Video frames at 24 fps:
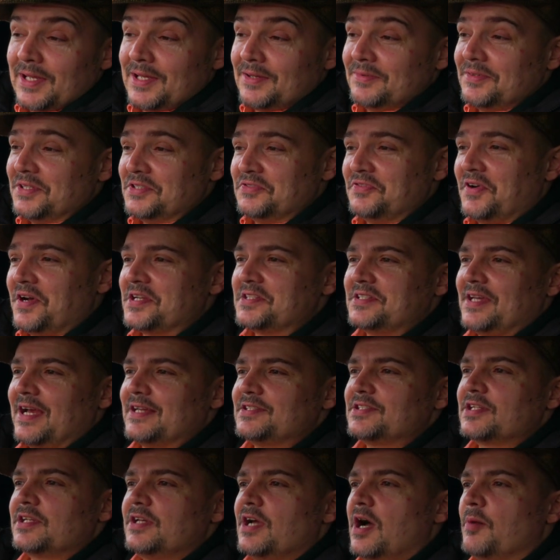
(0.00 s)
it's a very
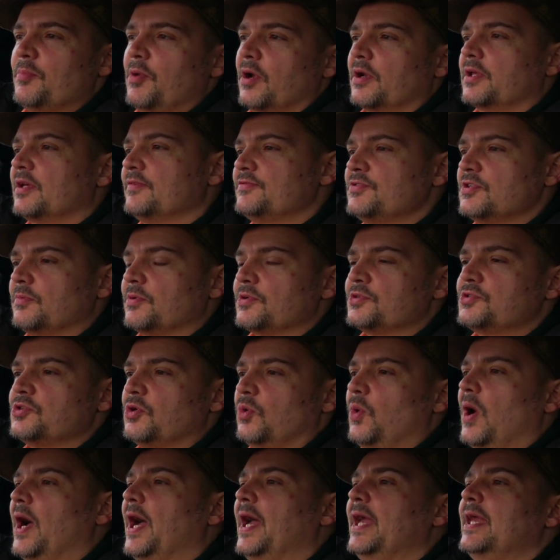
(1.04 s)
exciting car. I'm not going to give too much
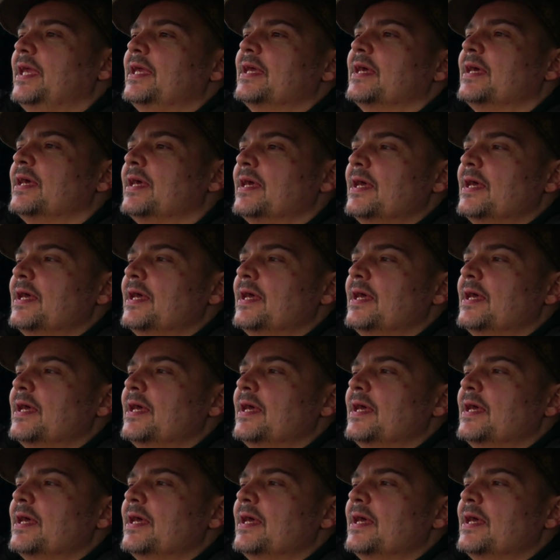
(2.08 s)
away.